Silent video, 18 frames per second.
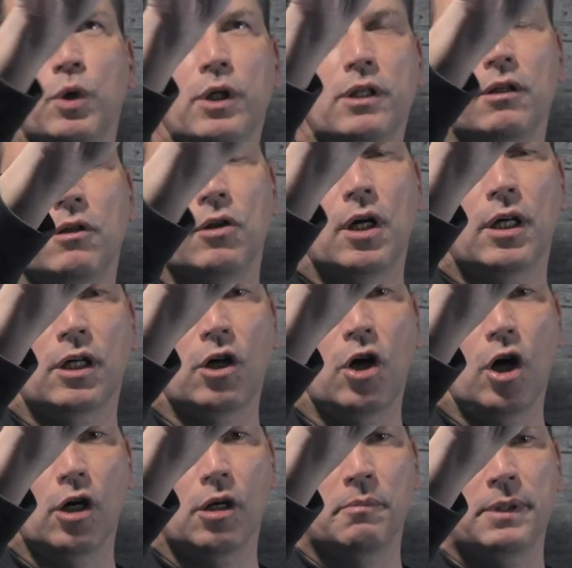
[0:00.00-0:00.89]
with a lot of
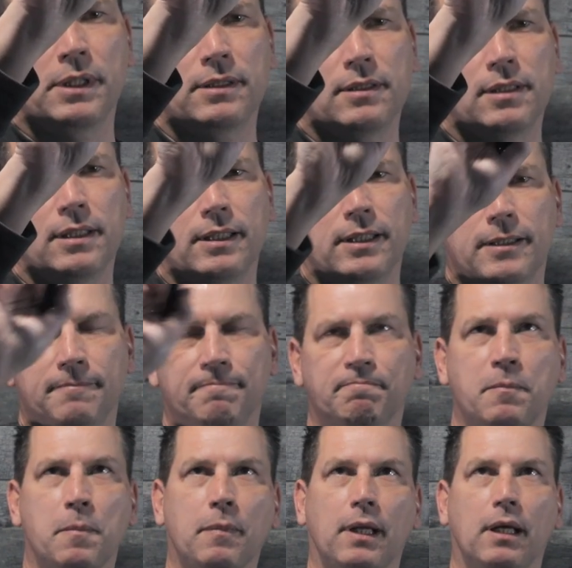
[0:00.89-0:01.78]
carbons in it,
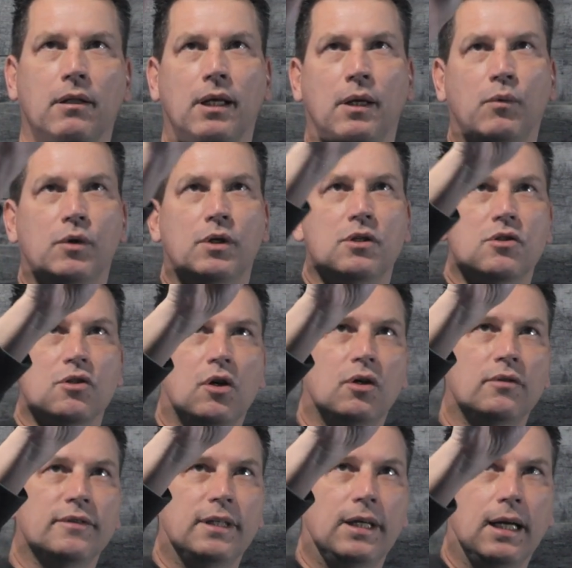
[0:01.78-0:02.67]
they would
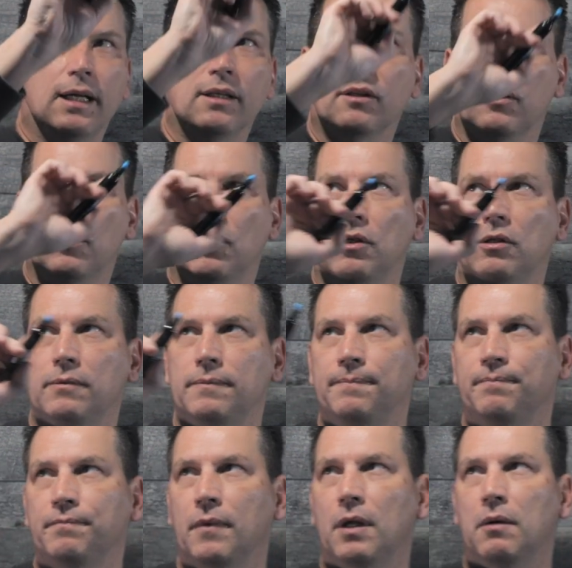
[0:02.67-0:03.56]
dissolve in ethanol,
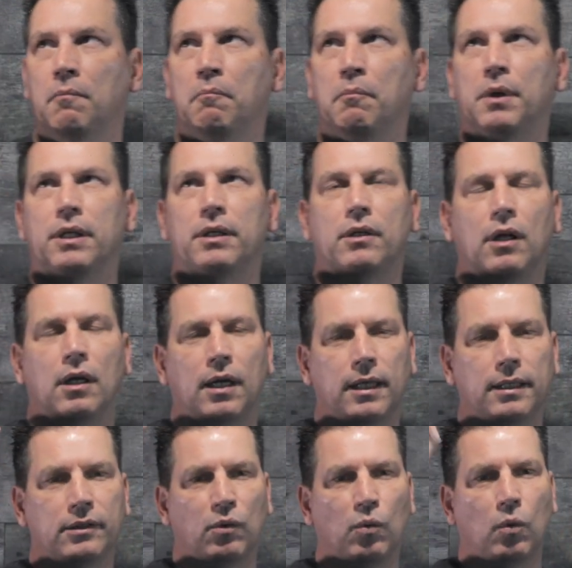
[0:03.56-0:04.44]
but
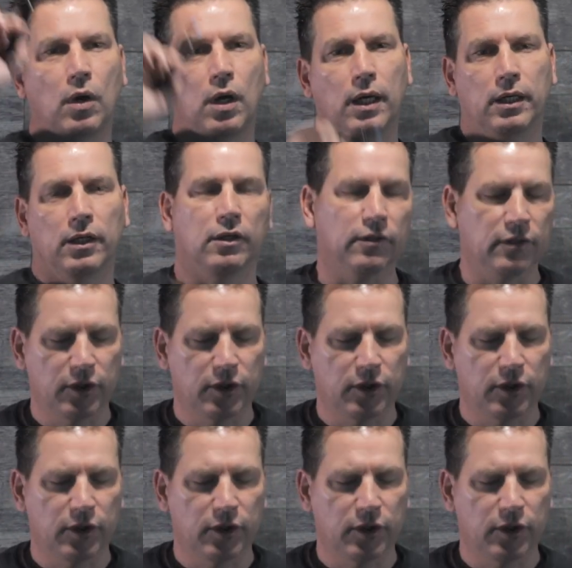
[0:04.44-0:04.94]
not water.